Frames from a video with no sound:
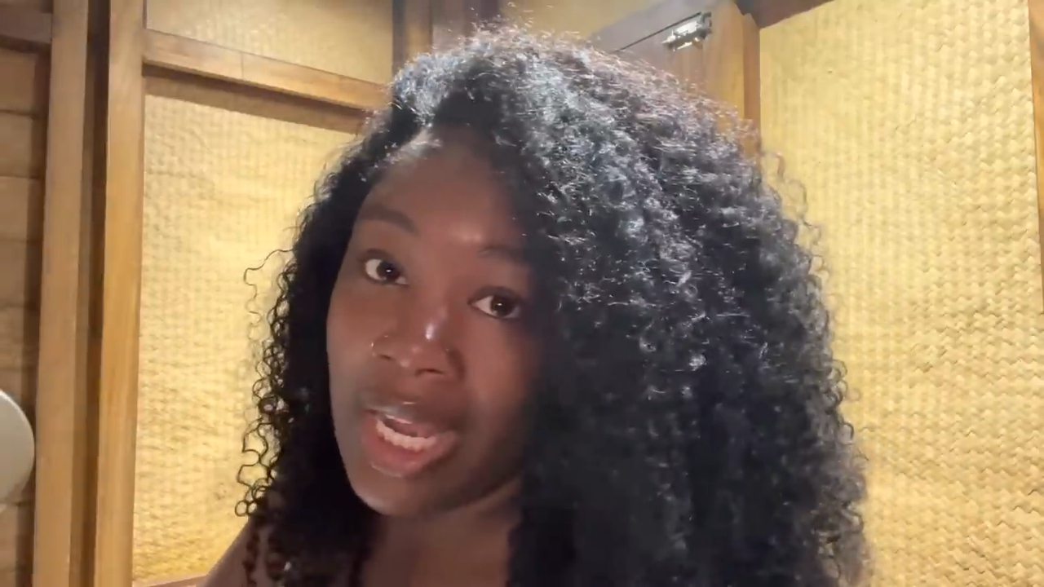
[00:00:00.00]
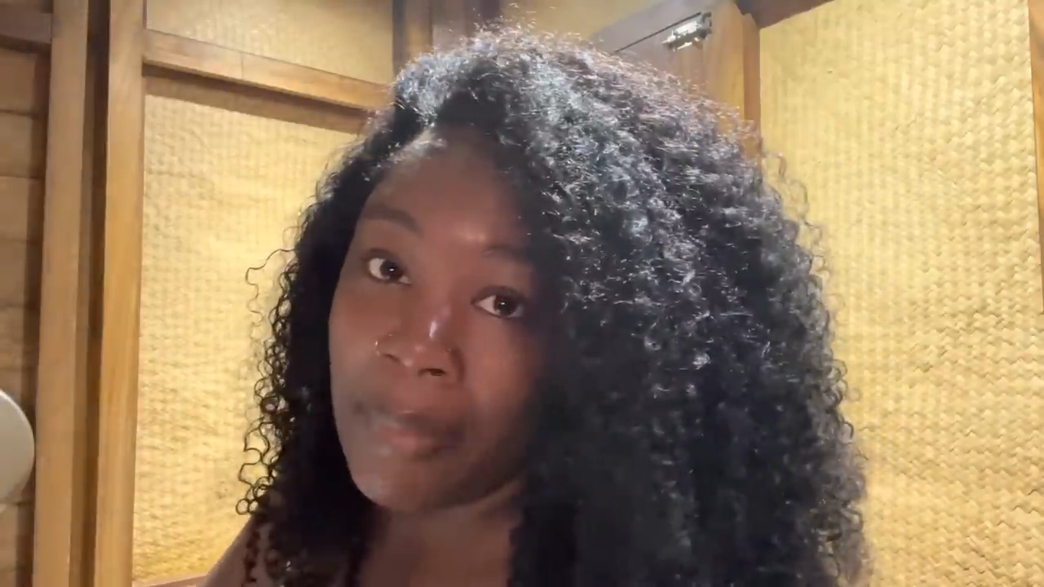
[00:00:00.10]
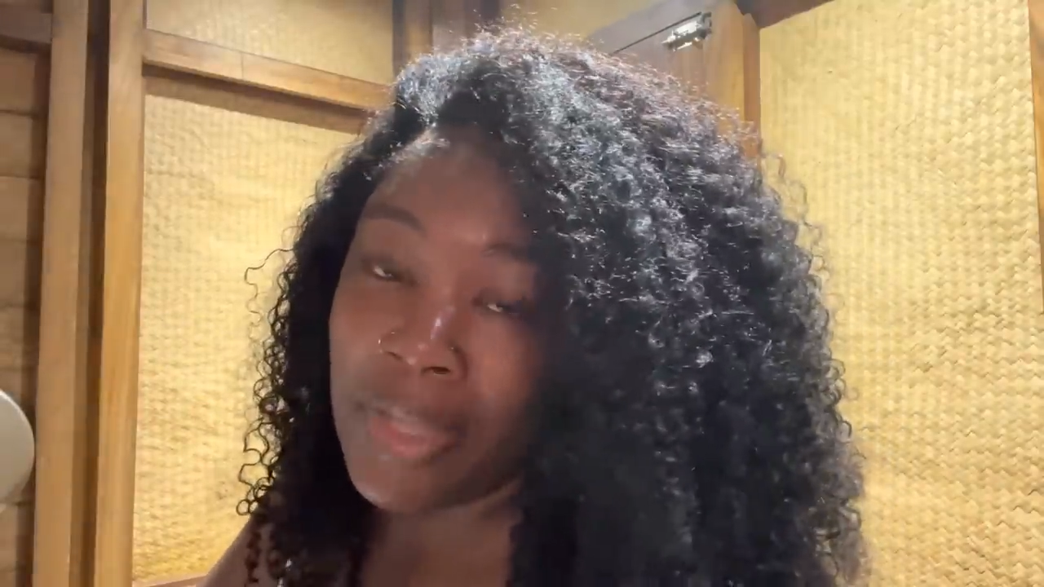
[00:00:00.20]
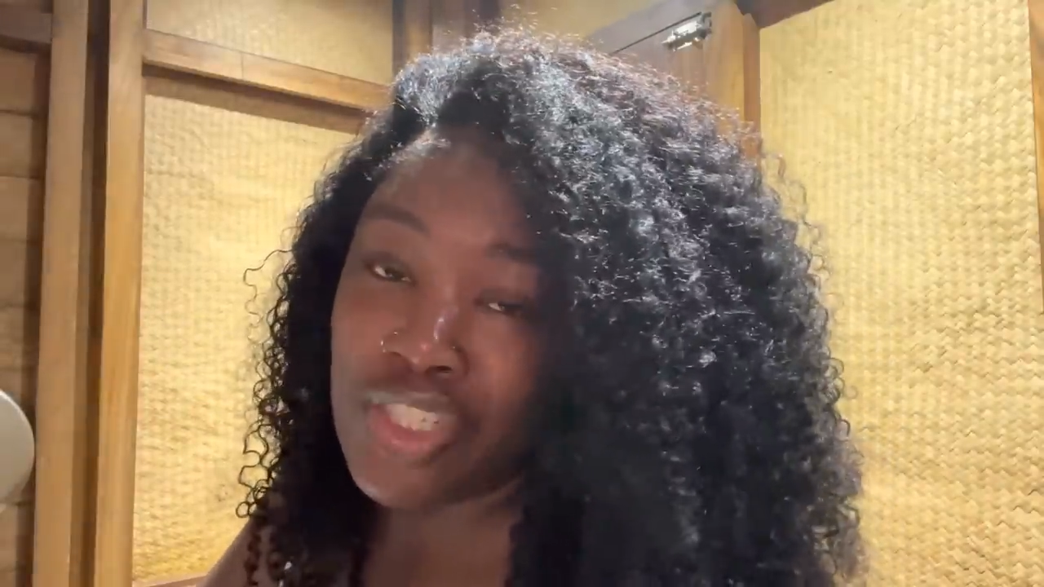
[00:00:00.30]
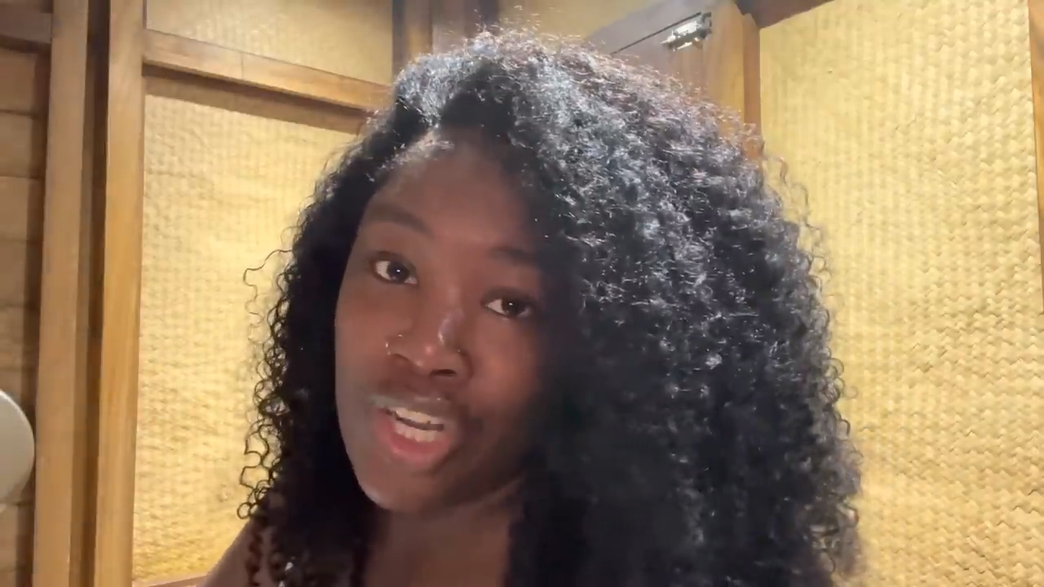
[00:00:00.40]
and
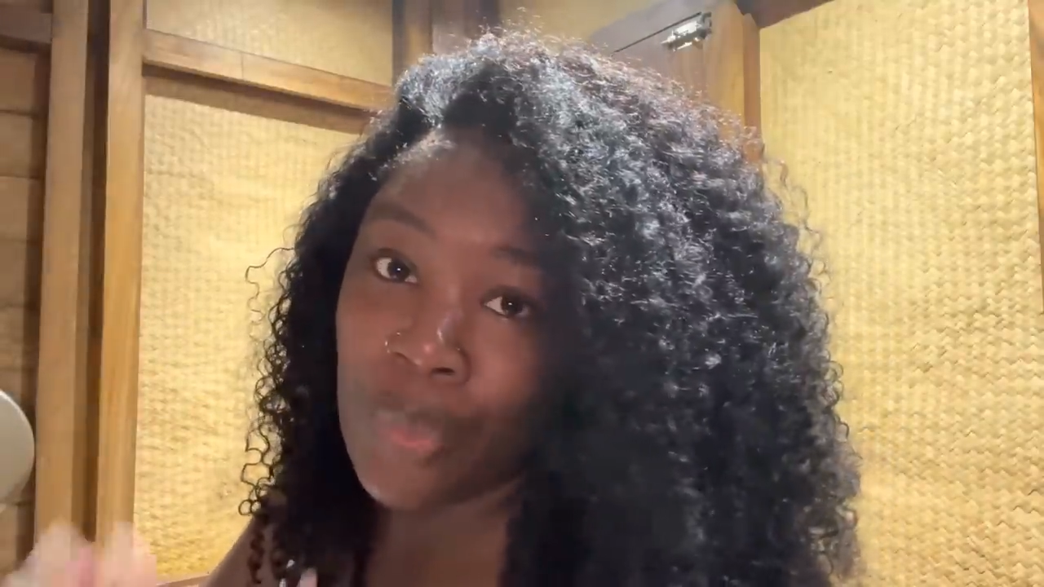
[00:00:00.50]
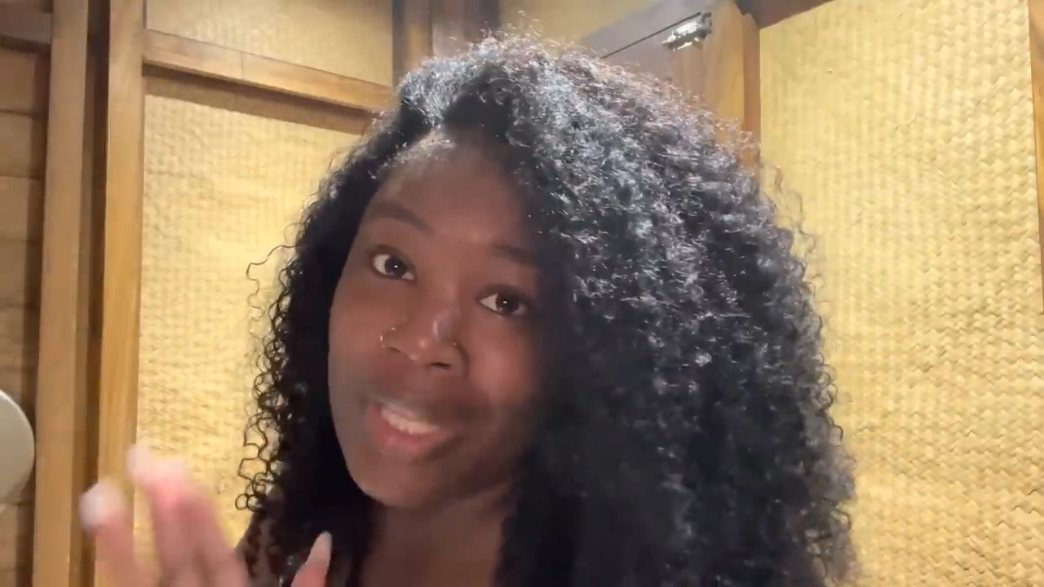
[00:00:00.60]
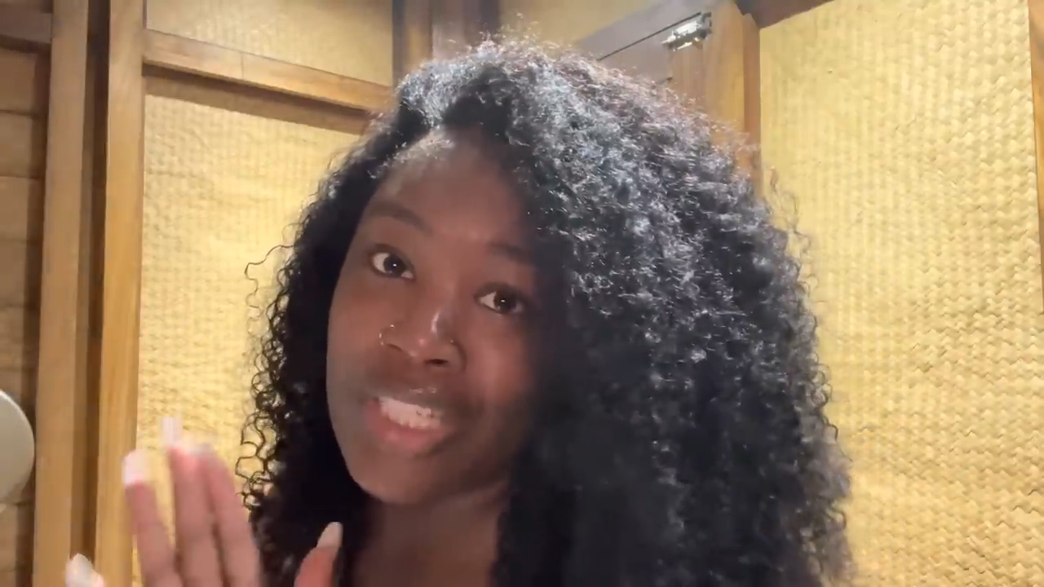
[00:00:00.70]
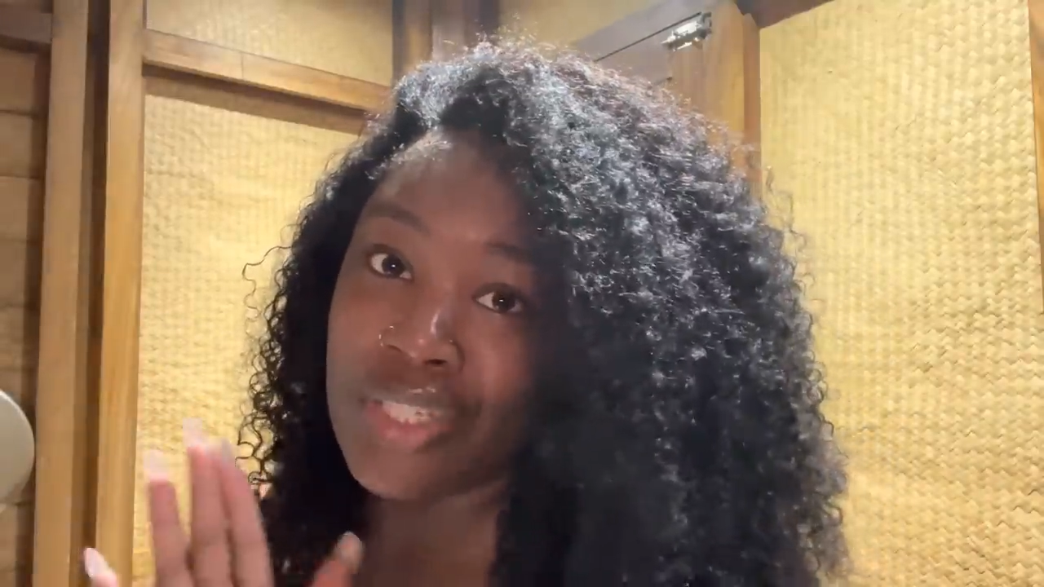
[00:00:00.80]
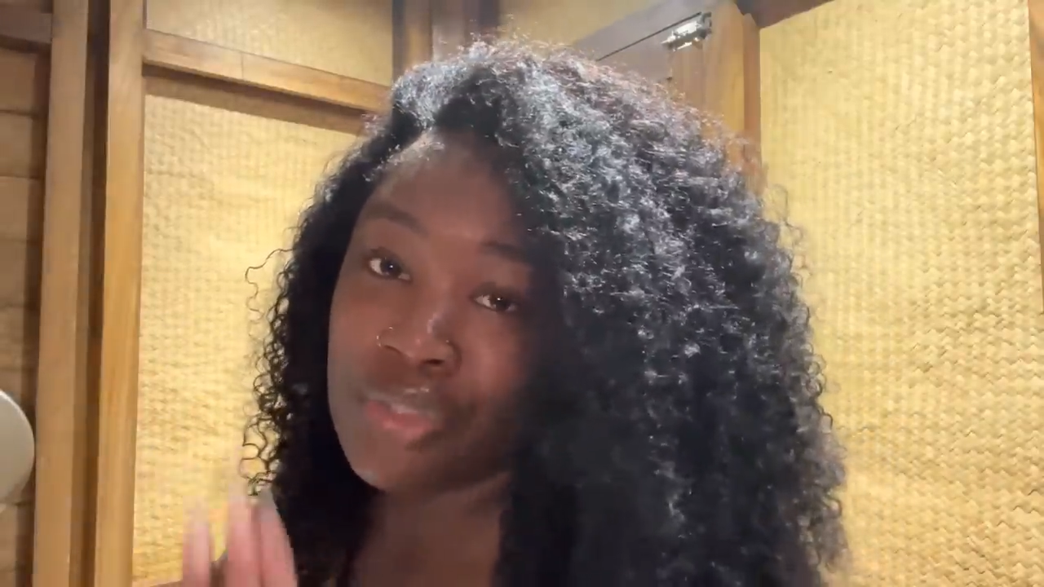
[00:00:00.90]
i'm not trying to
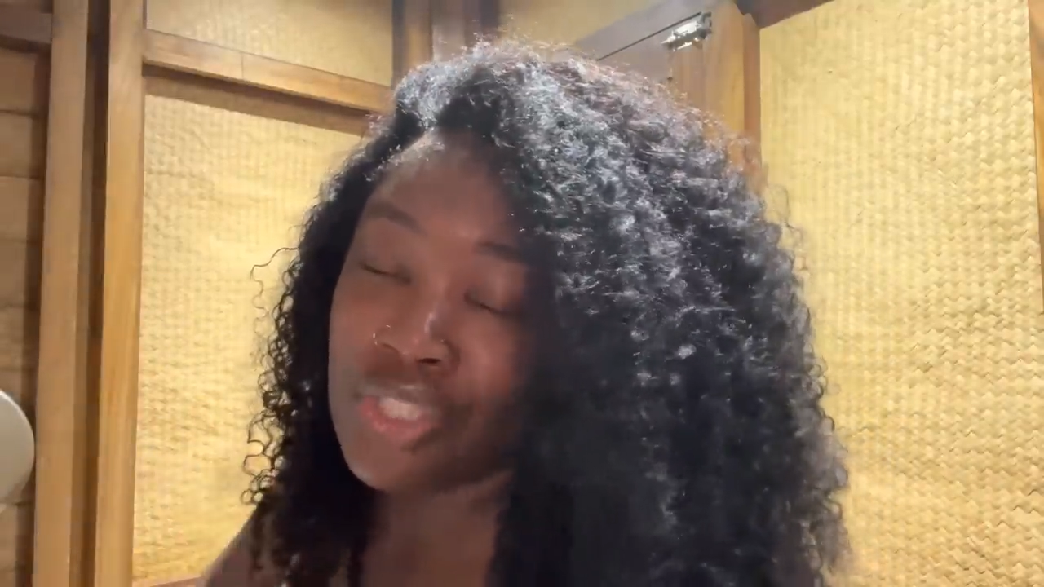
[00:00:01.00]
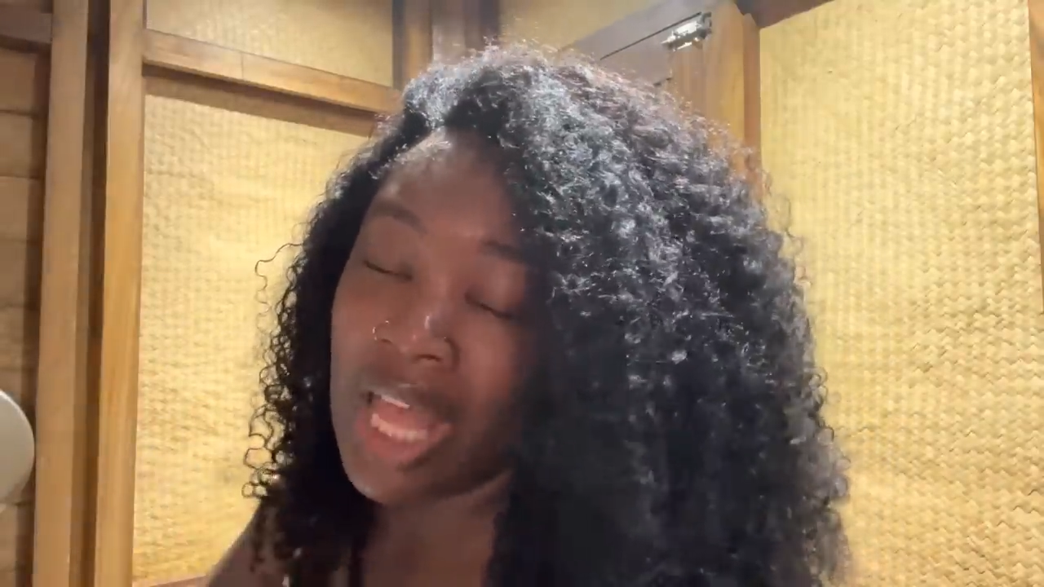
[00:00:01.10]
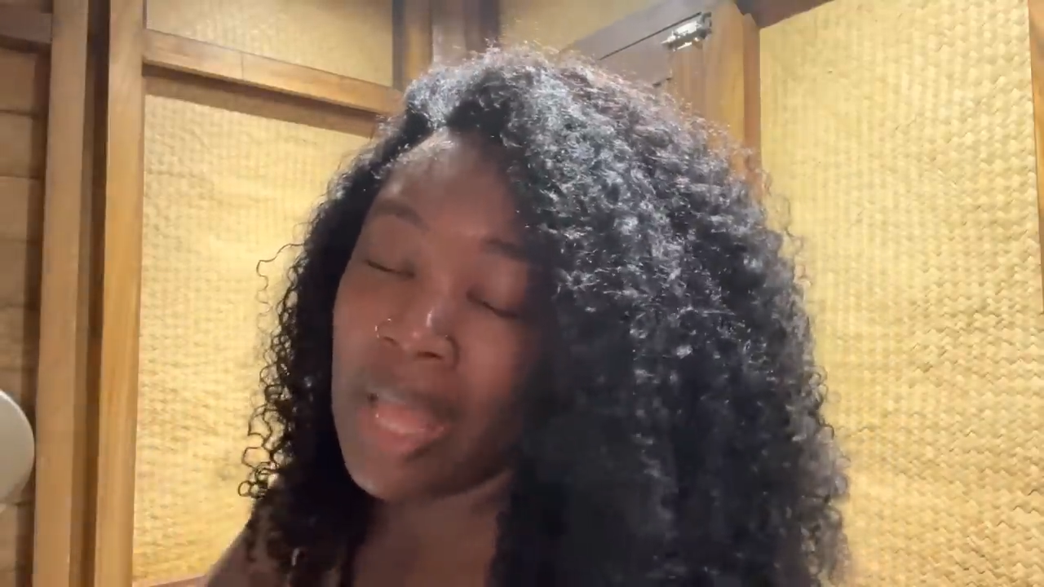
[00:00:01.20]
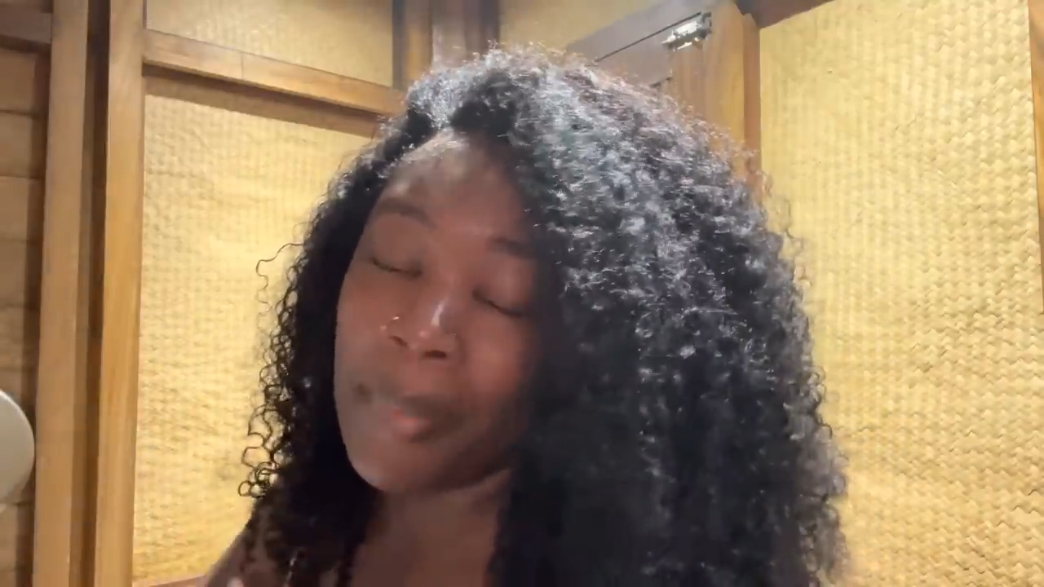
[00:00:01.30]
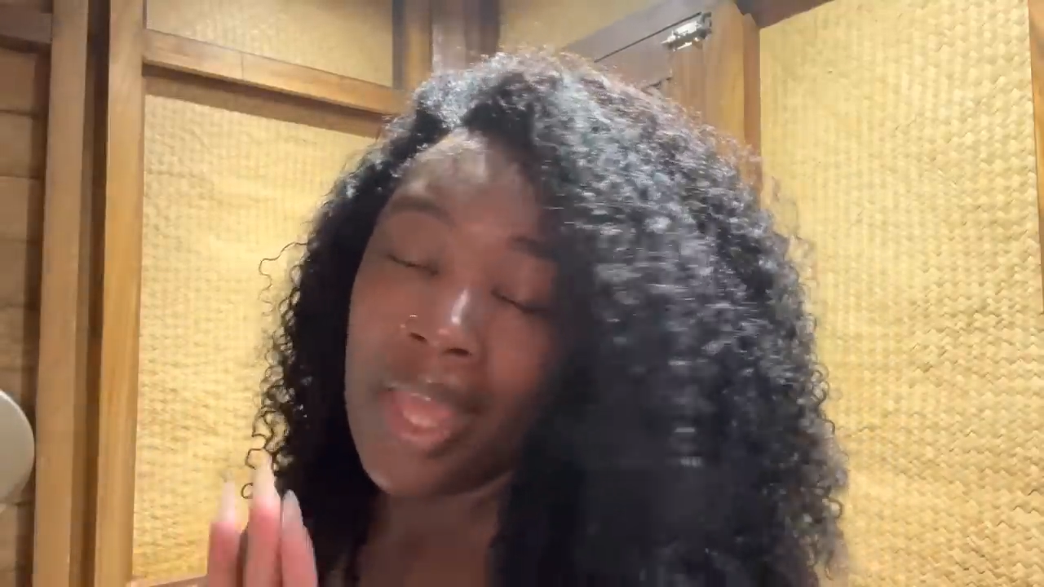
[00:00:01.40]
waste no
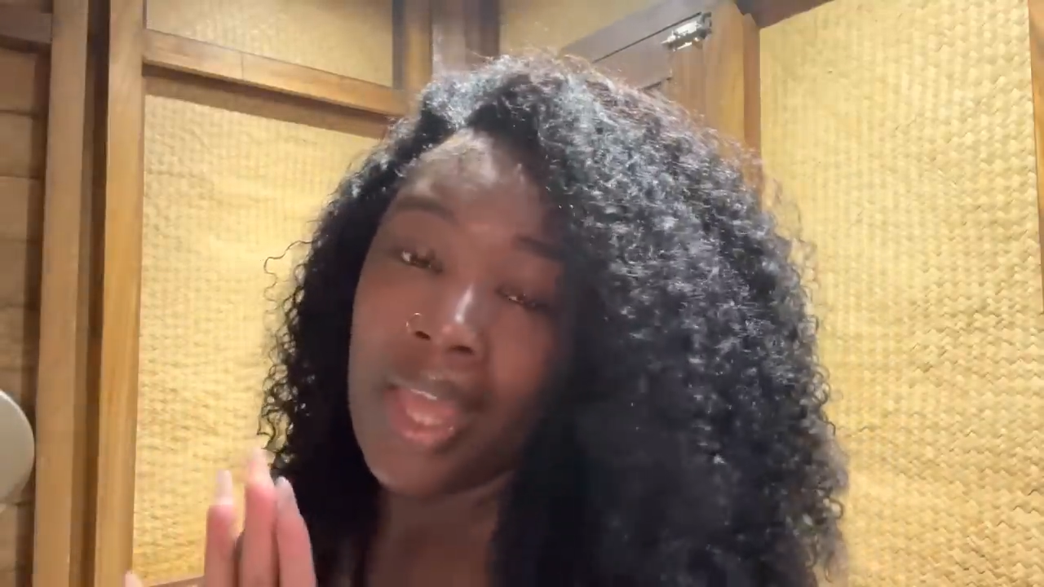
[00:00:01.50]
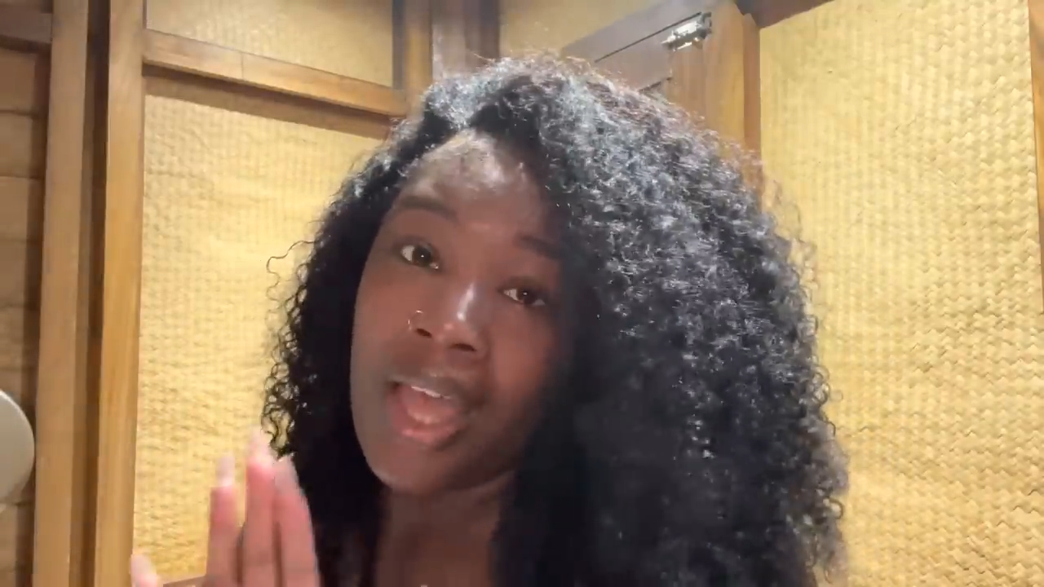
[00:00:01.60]
time